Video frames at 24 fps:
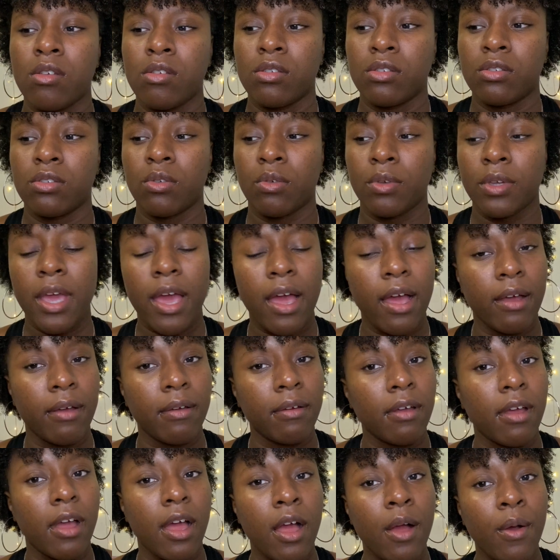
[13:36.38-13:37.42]
So yeah,
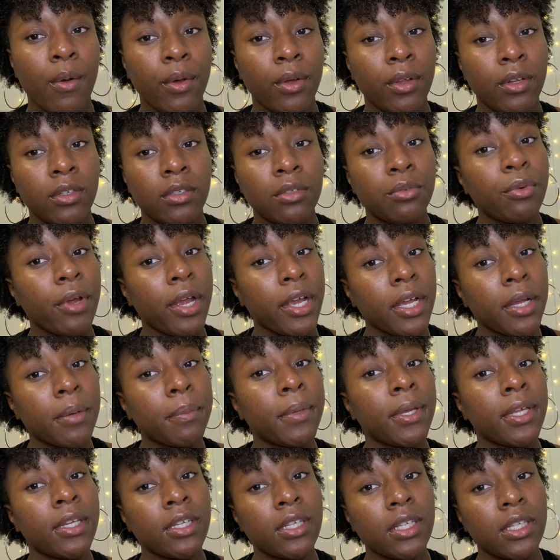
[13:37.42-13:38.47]
I would
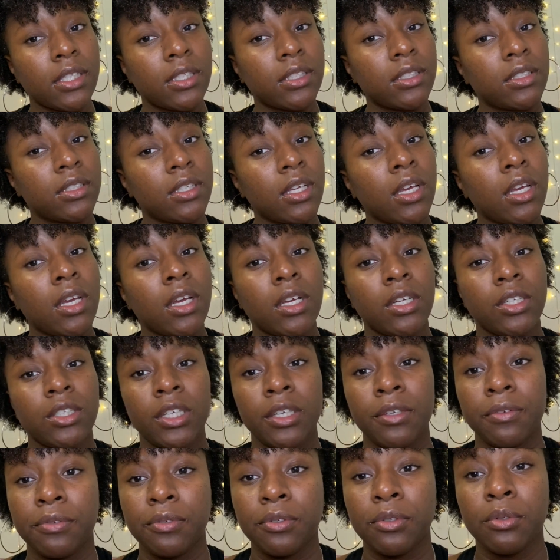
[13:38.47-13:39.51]
recommend this
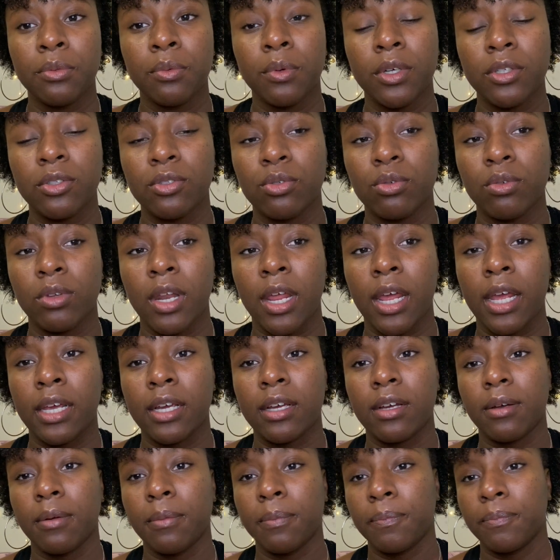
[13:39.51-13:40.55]
if you want to
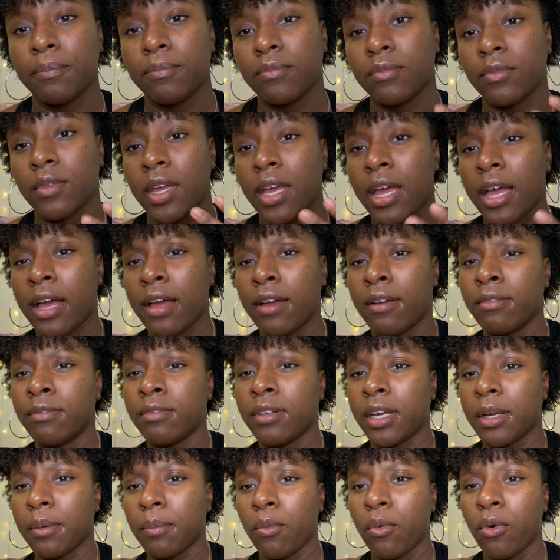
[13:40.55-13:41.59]
like have
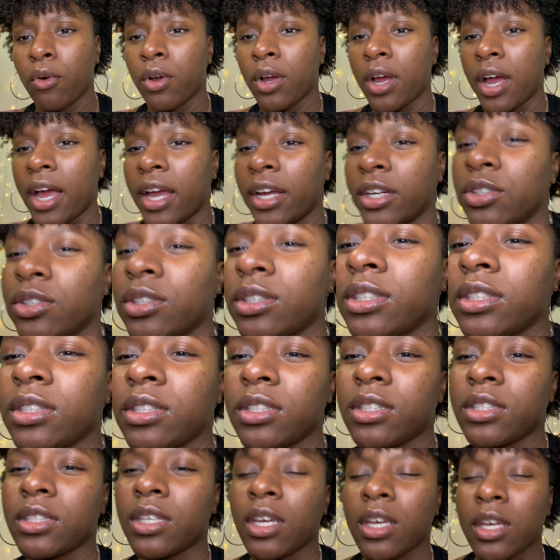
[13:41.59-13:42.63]
like more hydrating
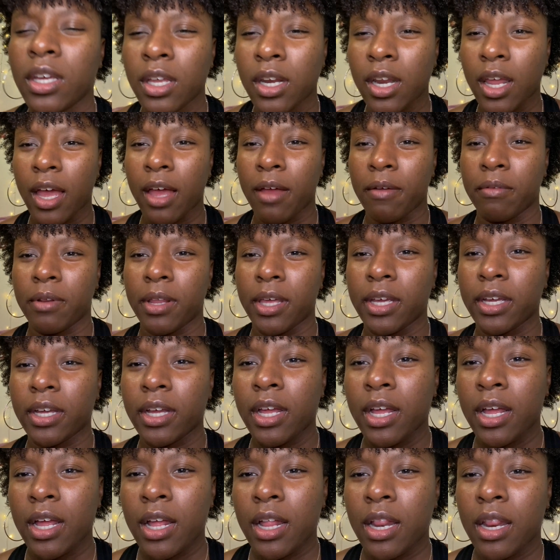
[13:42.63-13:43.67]
skin, have like
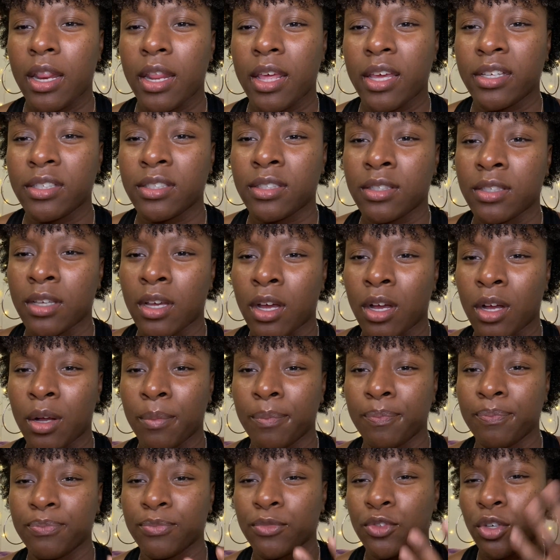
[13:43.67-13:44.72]
less
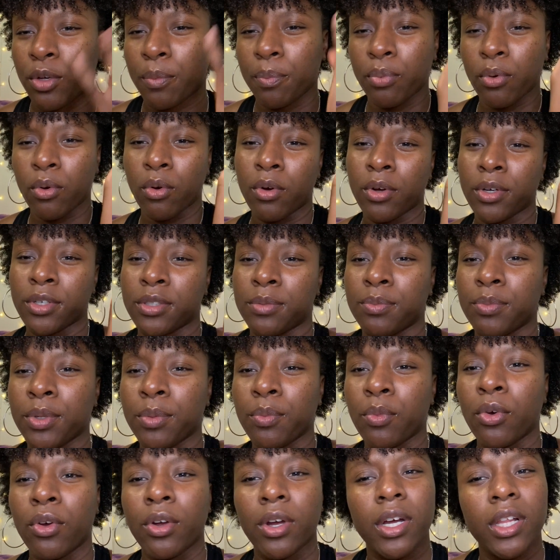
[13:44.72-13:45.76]
your pores be
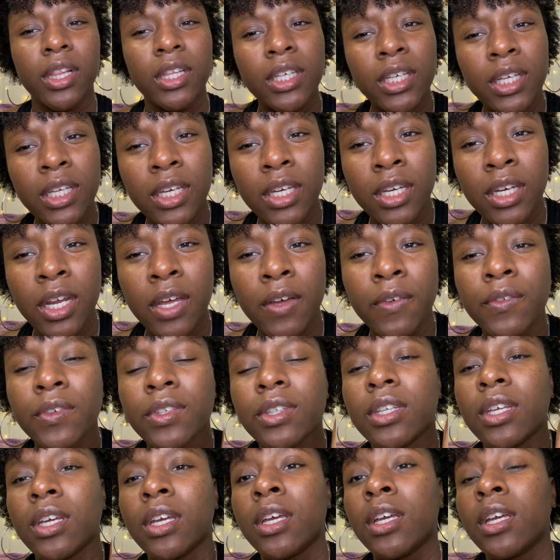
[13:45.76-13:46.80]
more clean and
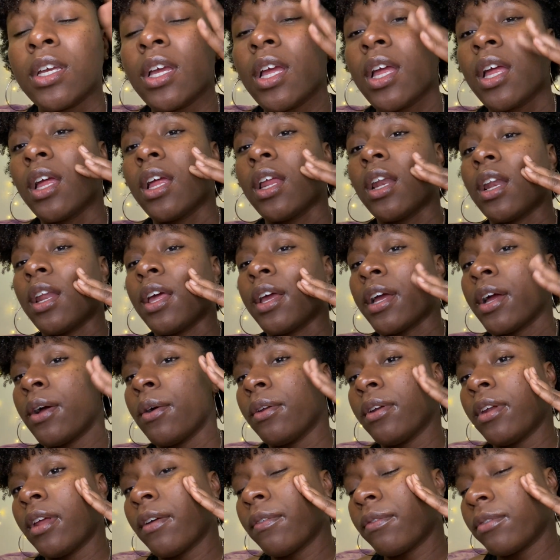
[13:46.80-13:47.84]
everything. Like I
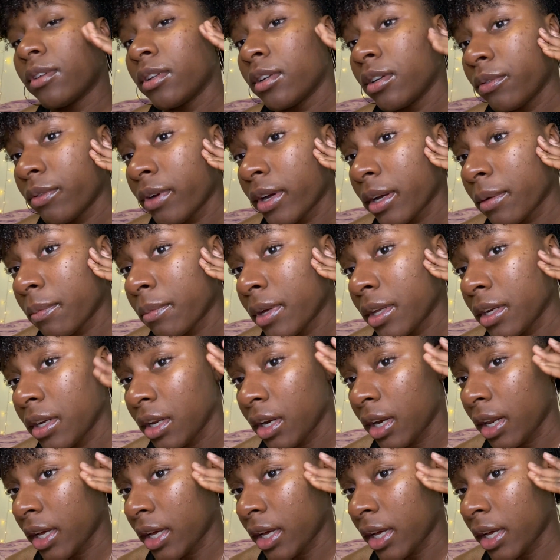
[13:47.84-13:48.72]
would definitely recommend it.